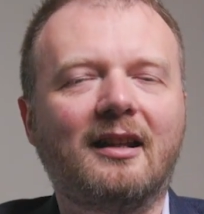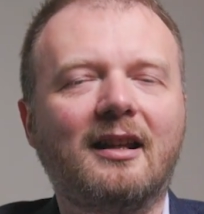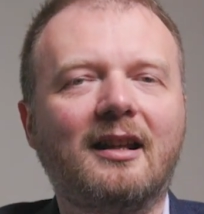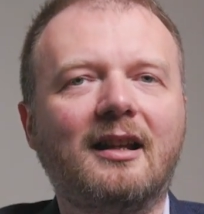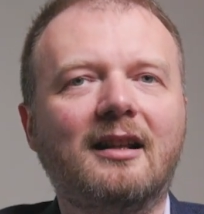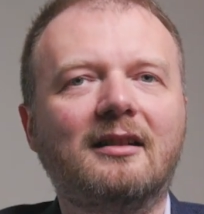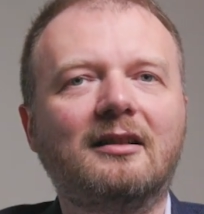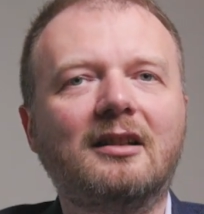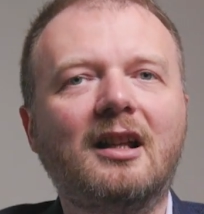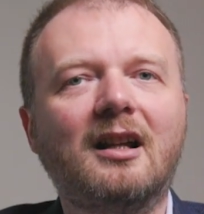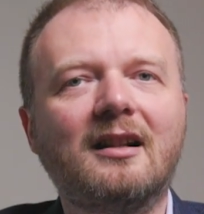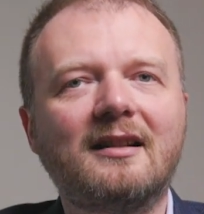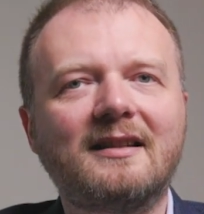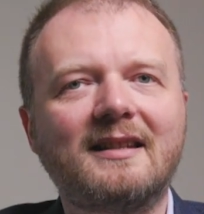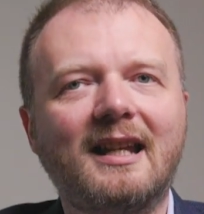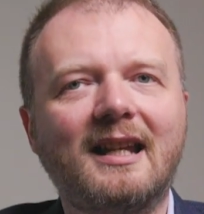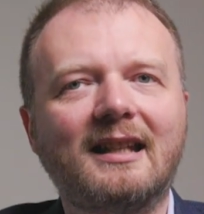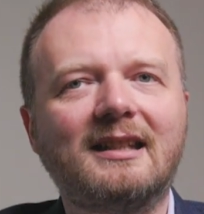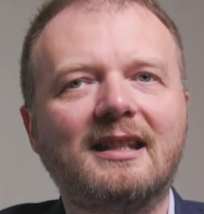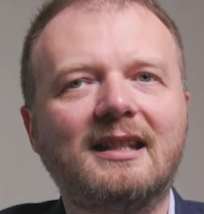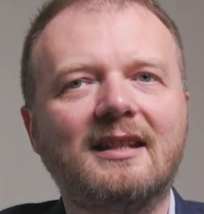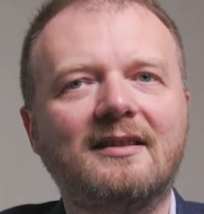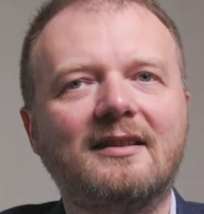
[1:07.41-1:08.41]
Alongside
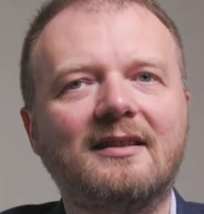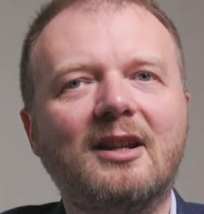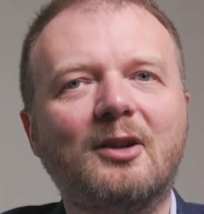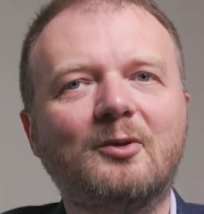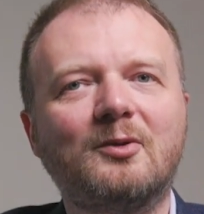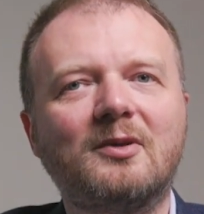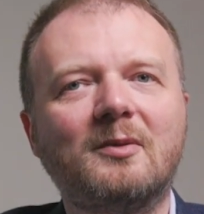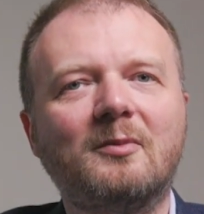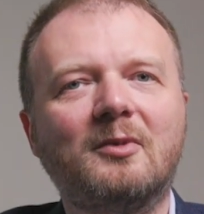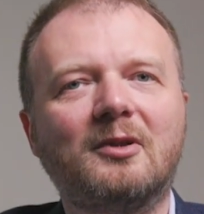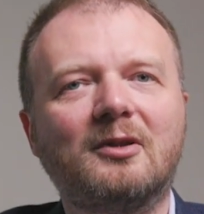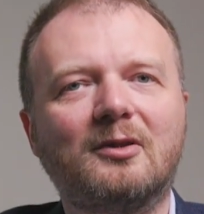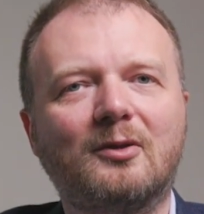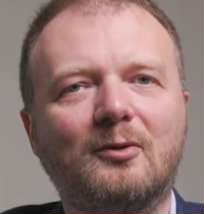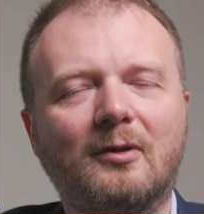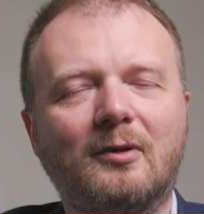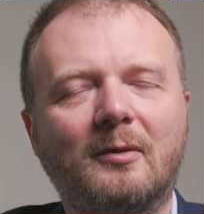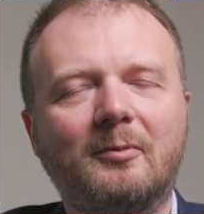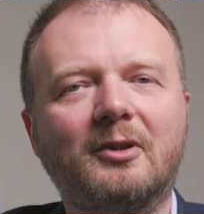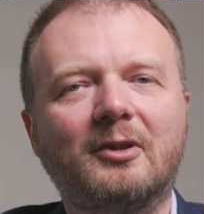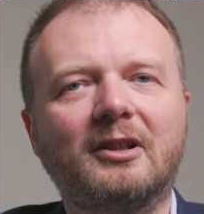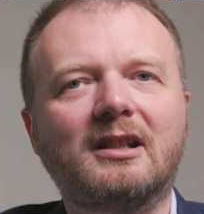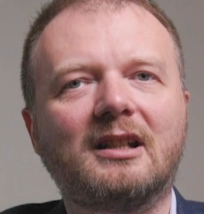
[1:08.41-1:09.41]
his notable
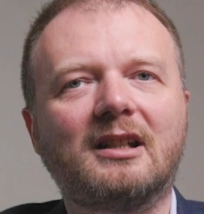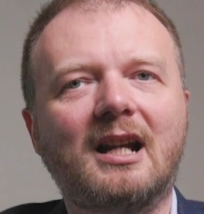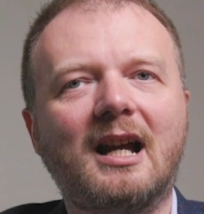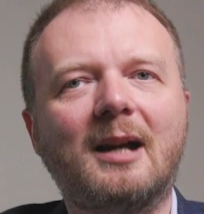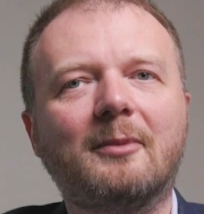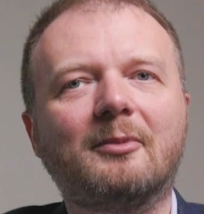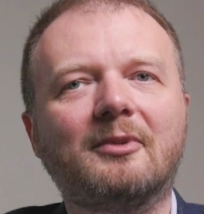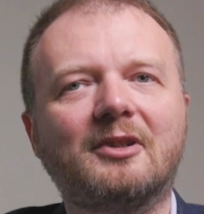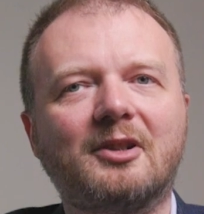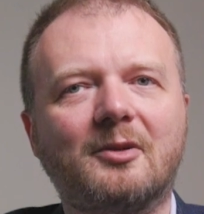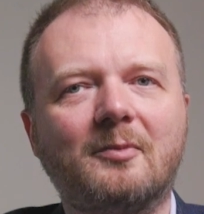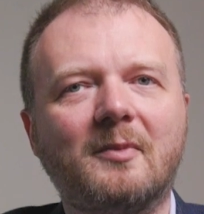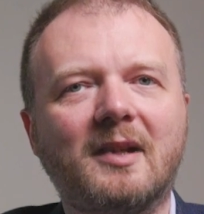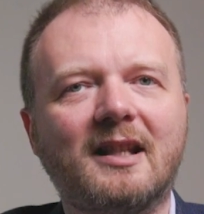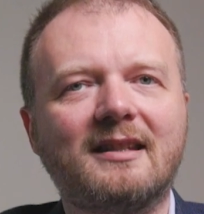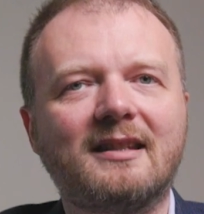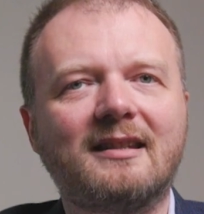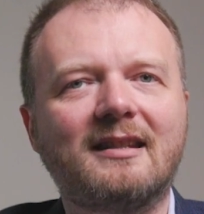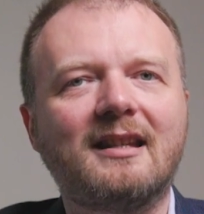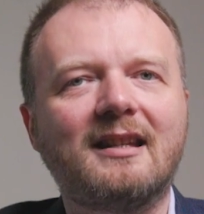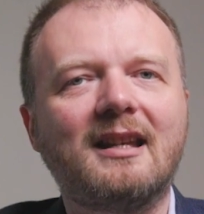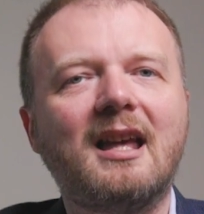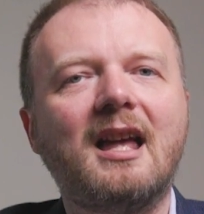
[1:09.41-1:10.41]
corporate accomplishments,